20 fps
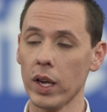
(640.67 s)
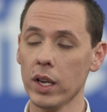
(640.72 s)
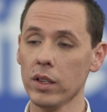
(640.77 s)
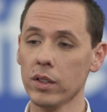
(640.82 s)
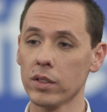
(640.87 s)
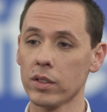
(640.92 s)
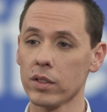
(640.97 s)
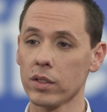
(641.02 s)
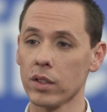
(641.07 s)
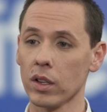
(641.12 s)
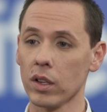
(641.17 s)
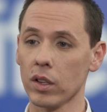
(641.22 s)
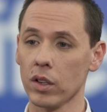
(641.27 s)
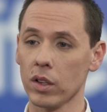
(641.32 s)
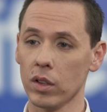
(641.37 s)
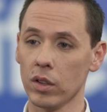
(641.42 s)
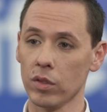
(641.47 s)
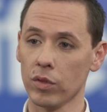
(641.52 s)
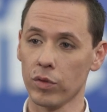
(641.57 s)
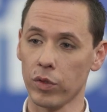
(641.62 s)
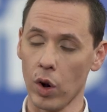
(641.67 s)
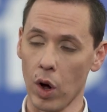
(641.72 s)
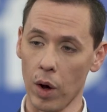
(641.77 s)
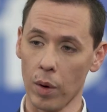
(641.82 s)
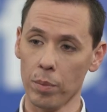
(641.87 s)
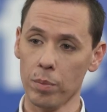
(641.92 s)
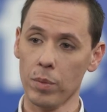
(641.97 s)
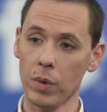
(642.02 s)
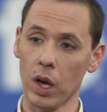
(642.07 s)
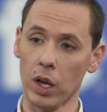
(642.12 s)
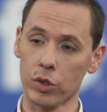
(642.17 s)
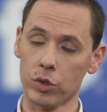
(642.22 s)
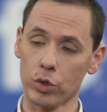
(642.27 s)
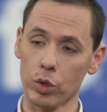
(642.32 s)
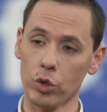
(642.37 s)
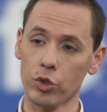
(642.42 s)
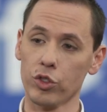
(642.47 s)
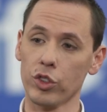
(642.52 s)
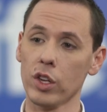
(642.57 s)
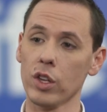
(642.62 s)
ranks from
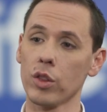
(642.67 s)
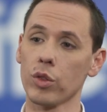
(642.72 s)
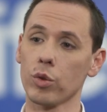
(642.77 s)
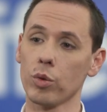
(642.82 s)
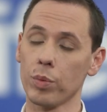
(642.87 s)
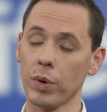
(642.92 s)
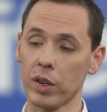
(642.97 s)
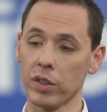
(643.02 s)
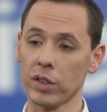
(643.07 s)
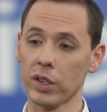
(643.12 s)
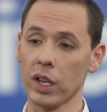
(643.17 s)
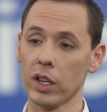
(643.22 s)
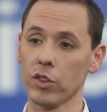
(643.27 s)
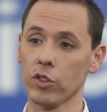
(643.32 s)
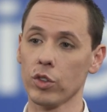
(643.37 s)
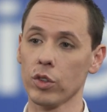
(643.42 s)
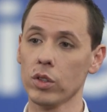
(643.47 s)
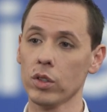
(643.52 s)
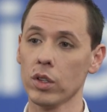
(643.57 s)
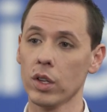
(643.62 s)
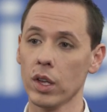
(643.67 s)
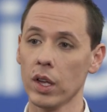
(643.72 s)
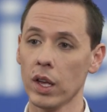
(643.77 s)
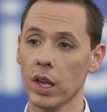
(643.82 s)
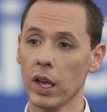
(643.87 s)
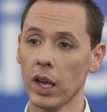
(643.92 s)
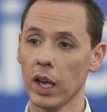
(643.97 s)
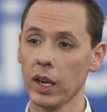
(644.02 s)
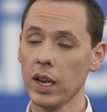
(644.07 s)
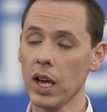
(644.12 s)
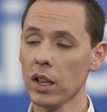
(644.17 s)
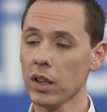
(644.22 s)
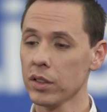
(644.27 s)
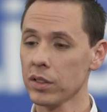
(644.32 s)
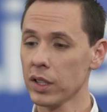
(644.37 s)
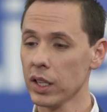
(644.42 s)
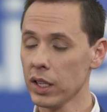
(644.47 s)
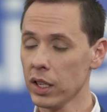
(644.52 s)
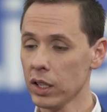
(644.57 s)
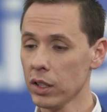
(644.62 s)
associate through presidential. And now
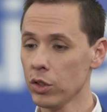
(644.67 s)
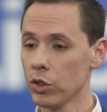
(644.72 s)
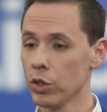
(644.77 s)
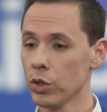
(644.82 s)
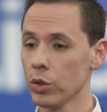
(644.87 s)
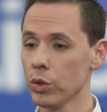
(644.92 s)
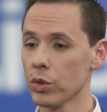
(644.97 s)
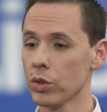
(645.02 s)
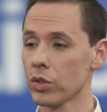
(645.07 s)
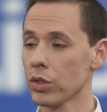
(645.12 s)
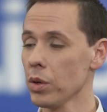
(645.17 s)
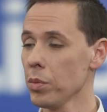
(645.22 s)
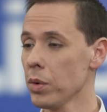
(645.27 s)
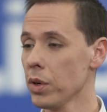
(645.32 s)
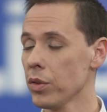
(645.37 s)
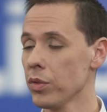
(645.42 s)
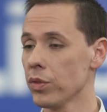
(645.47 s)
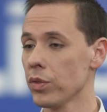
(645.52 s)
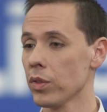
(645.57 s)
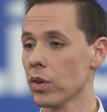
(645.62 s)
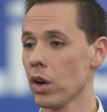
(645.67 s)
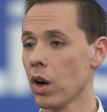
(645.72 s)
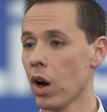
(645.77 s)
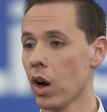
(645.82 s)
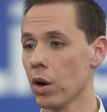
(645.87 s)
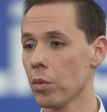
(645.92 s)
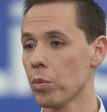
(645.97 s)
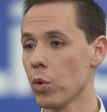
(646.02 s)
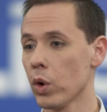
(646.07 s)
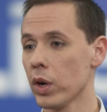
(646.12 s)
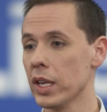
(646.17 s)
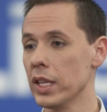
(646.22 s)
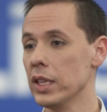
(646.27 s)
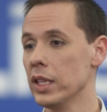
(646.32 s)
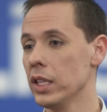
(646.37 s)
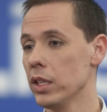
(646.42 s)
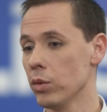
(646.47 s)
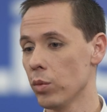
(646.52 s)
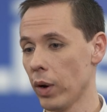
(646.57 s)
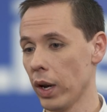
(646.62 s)
let's get into some of our more
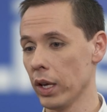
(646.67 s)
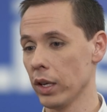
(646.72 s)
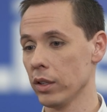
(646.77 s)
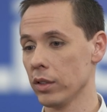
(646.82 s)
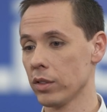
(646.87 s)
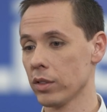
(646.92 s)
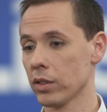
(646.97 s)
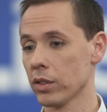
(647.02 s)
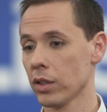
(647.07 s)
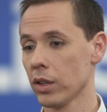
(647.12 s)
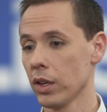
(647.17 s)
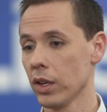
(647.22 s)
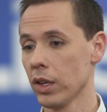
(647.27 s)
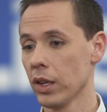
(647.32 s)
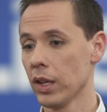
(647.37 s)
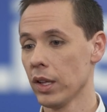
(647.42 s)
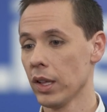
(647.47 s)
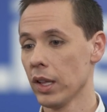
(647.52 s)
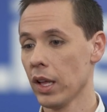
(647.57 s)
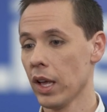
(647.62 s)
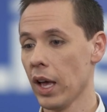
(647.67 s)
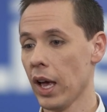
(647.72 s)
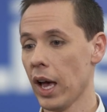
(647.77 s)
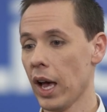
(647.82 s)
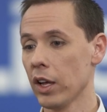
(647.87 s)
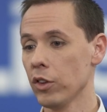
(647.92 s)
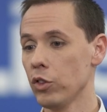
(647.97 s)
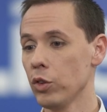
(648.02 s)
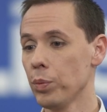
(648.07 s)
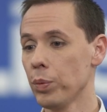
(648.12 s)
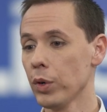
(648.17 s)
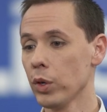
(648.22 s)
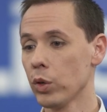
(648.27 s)
elite ranks. As you